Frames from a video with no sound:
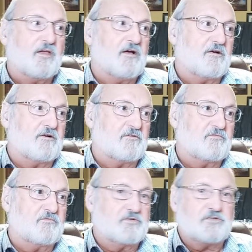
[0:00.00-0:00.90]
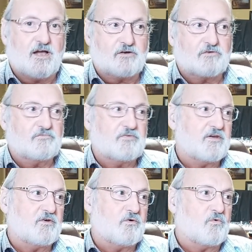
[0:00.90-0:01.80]
of
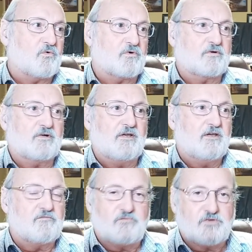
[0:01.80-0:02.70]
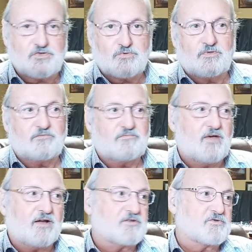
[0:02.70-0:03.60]
photography or visual
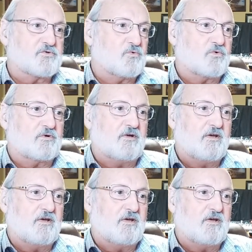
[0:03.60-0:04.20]
effects or